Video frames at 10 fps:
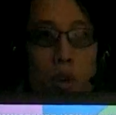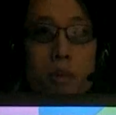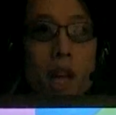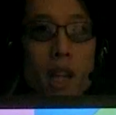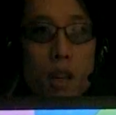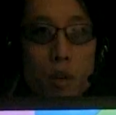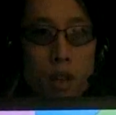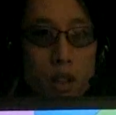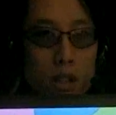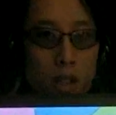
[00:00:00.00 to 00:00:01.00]
they don't want to plan, they
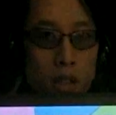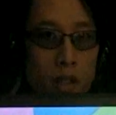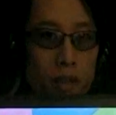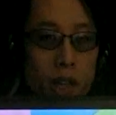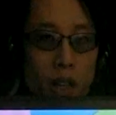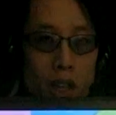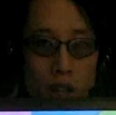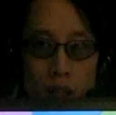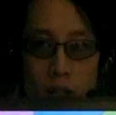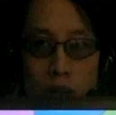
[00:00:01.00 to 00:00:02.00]
don't want to to figure
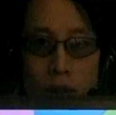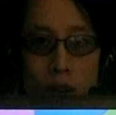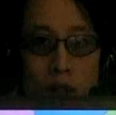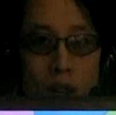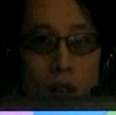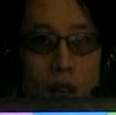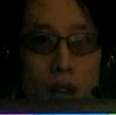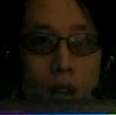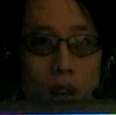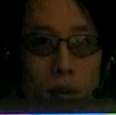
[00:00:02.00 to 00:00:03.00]
any of this stuff out.
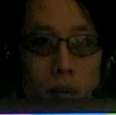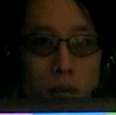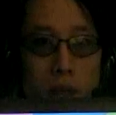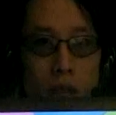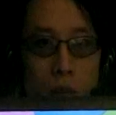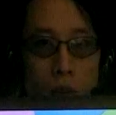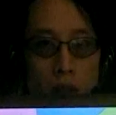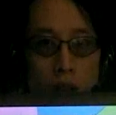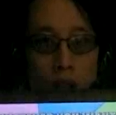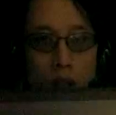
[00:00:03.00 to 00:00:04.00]
Um, they just
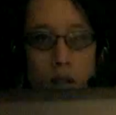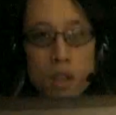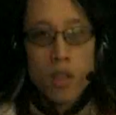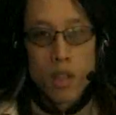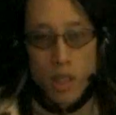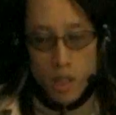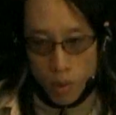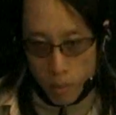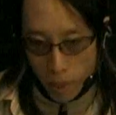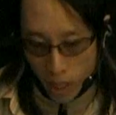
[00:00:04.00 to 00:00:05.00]
want to they
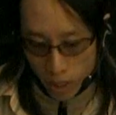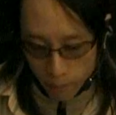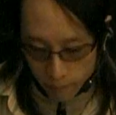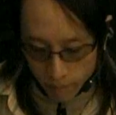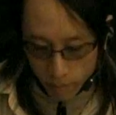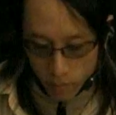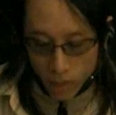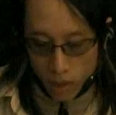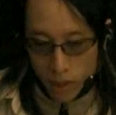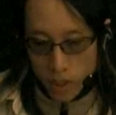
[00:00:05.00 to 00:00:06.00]
just want to paint.
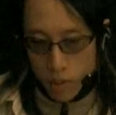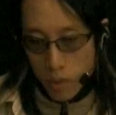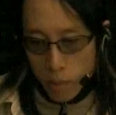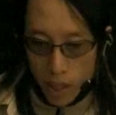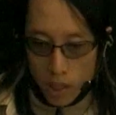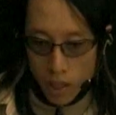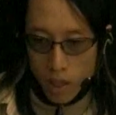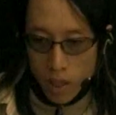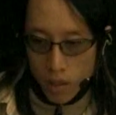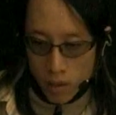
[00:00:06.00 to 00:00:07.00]
You know, they just want to paint,
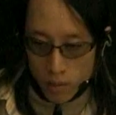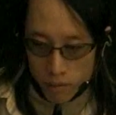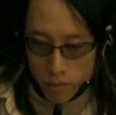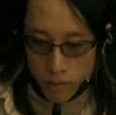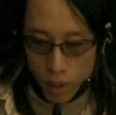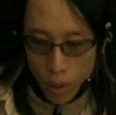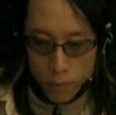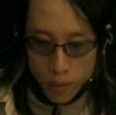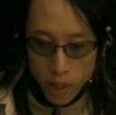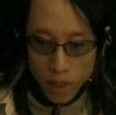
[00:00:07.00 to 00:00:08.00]
and
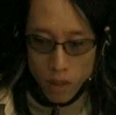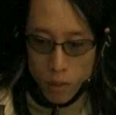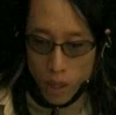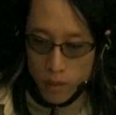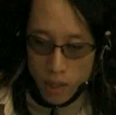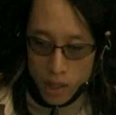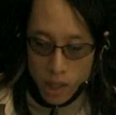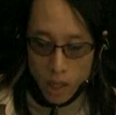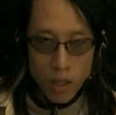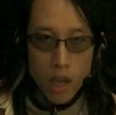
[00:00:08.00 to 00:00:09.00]
hopefully, you know, whatever it
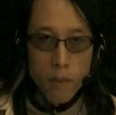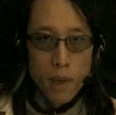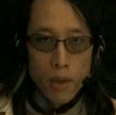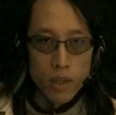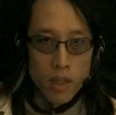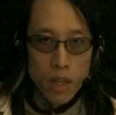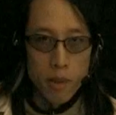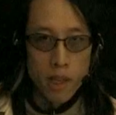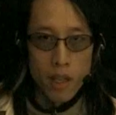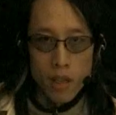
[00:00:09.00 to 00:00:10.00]
is that'll come out is
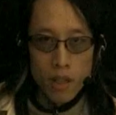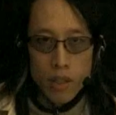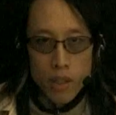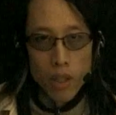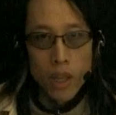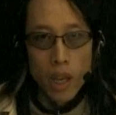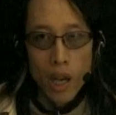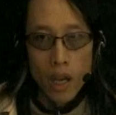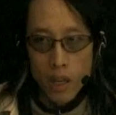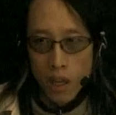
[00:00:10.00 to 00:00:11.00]
going to be good to look
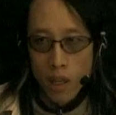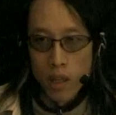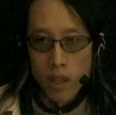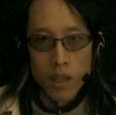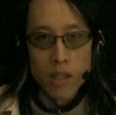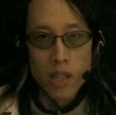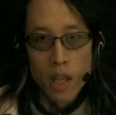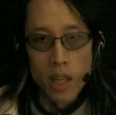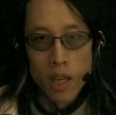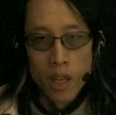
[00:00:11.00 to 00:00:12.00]
at, and they can
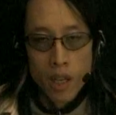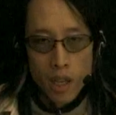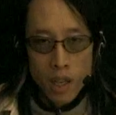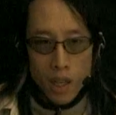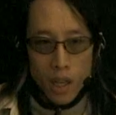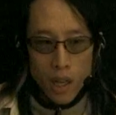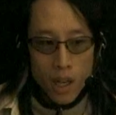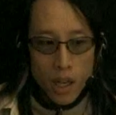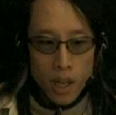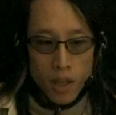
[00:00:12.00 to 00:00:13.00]
sell it.
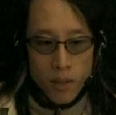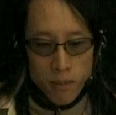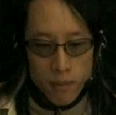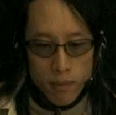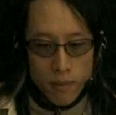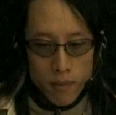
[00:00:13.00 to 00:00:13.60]
And